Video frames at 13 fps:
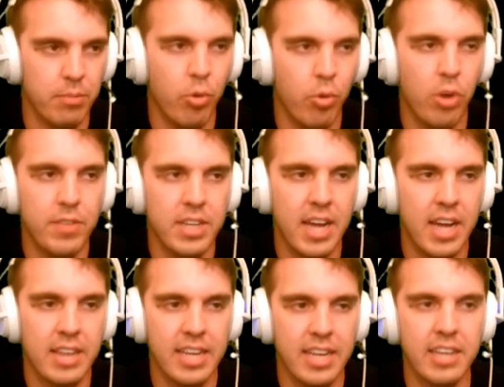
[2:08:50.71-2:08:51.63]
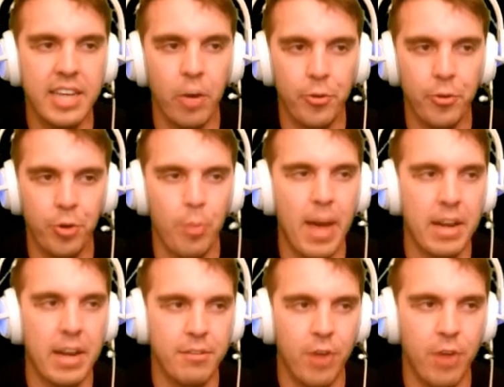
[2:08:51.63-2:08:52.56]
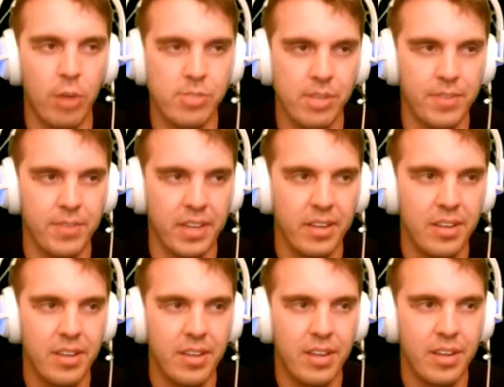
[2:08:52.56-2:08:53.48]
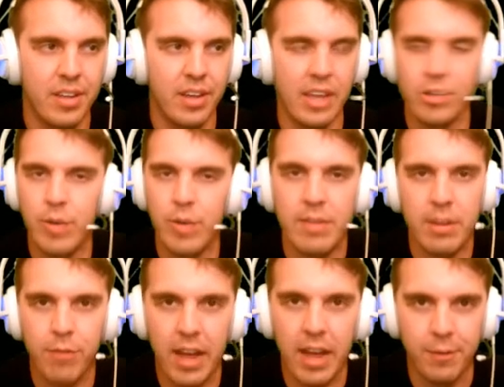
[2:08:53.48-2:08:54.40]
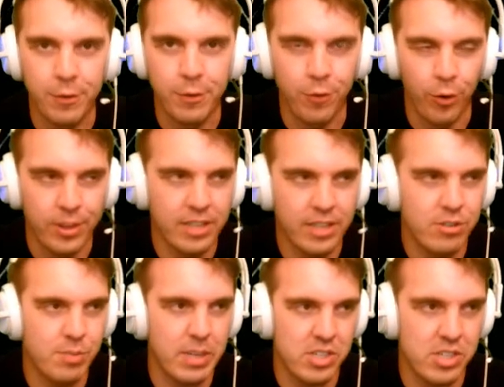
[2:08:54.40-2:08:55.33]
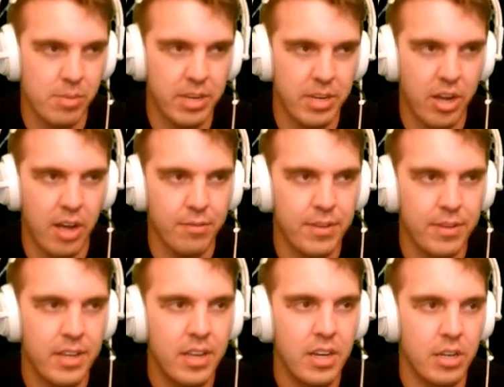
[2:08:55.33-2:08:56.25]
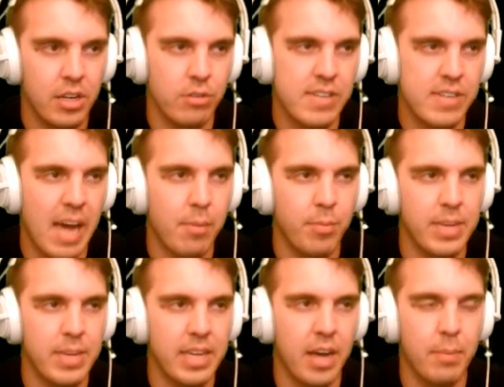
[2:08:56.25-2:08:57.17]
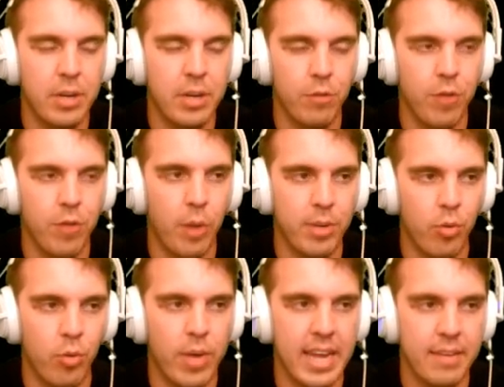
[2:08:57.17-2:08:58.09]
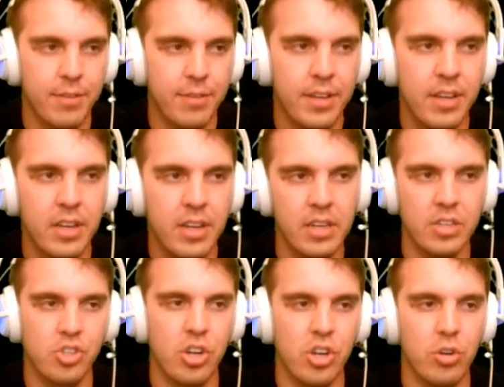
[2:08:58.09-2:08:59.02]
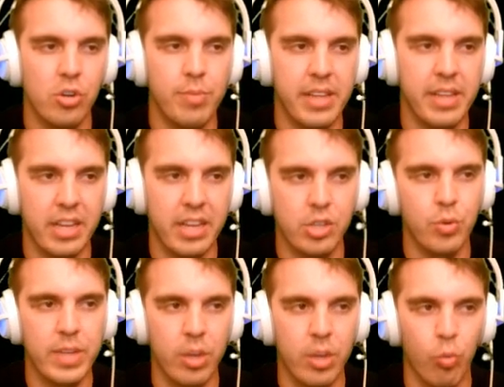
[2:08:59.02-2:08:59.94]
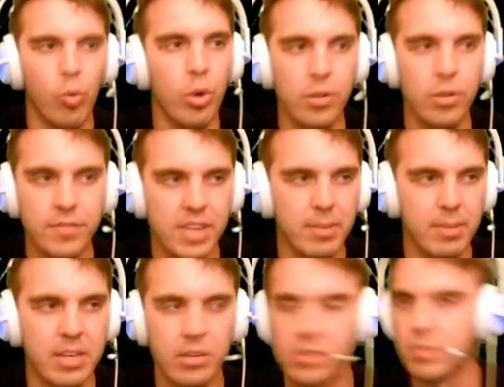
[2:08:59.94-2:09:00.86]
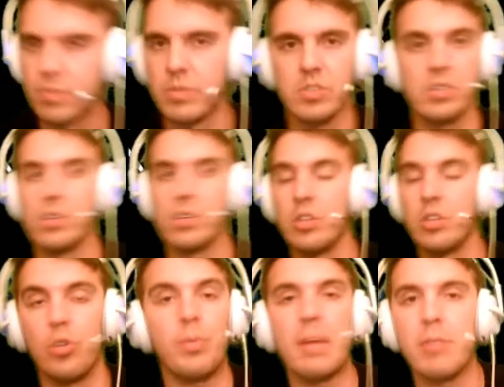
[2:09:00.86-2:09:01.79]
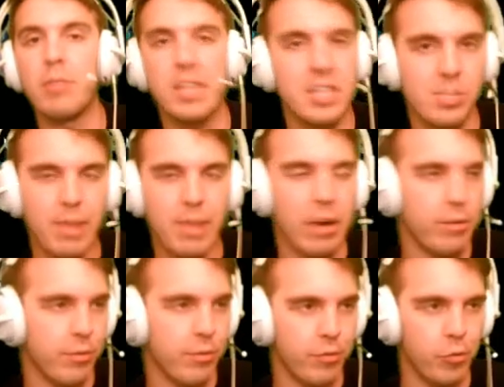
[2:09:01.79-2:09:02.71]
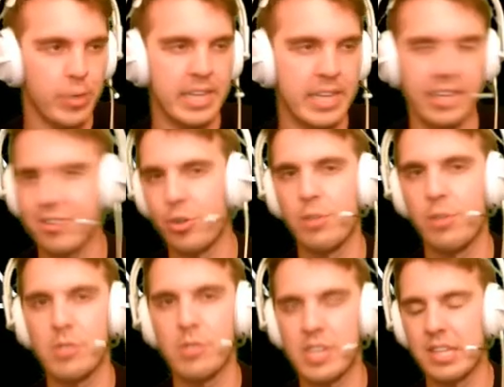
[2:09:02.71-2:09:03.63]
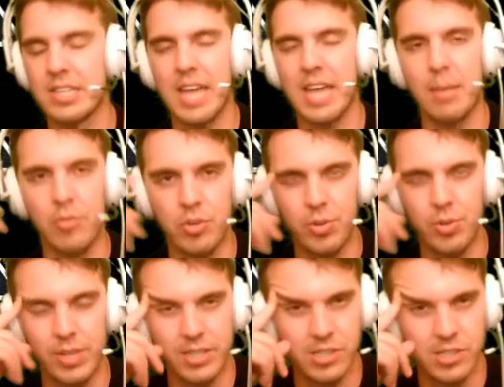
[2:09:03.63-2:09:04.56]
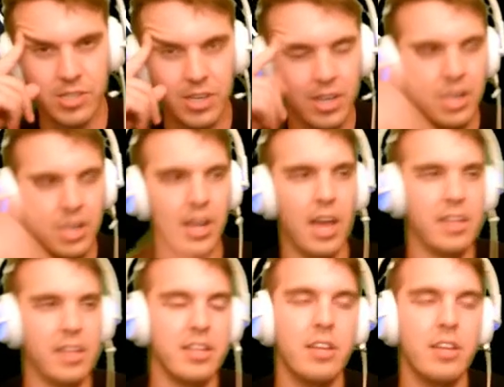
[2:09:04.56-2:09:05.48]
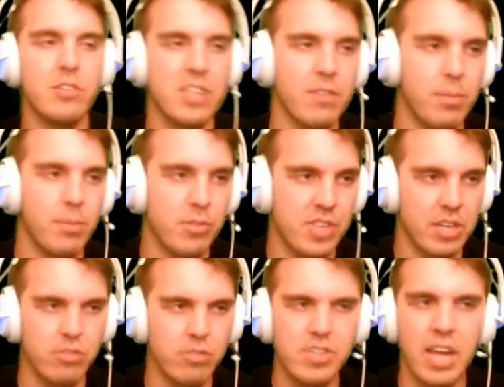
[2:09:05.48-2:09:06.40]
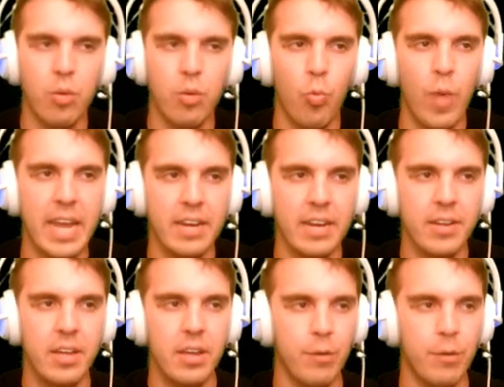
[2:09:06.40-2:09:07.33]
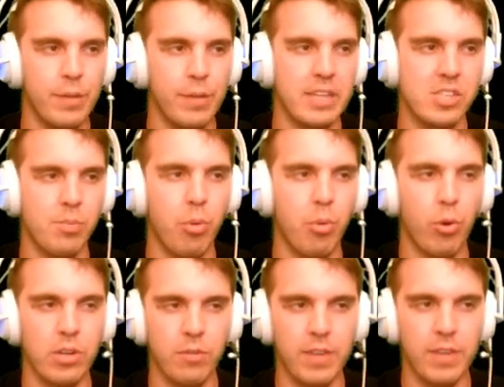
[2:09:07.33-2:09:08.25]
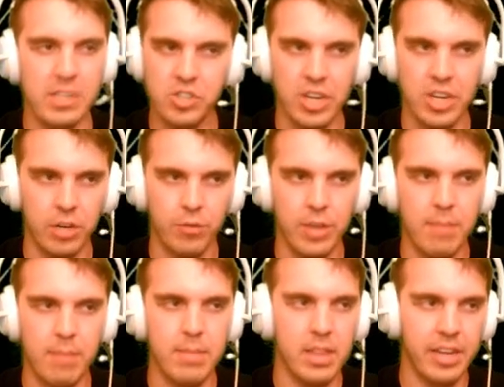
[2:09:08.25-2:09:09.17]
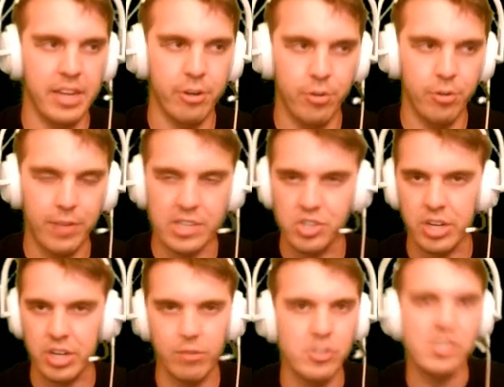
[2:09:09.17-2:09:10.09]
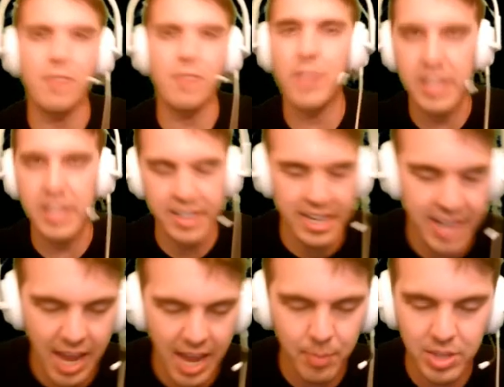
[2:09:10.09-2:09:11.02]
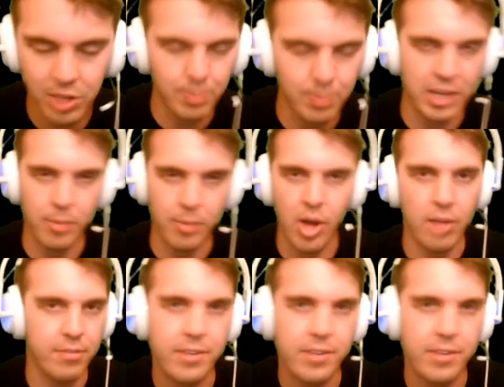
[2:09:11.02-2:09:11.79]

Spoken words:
More often than not, the AD carry will go bot and farm something. And then you have that 5v4, and then you just pick somebody off. You know, top will be up here farming a wave. Jungle will be, like, doing their wolves. I mean, you'll able to get this Baird for free, like, 30% of the time if you do this. And the other 70%, you just kind of wait for that support to face check, or for that mid laner to face check, for something like that to happen, then you pick them off.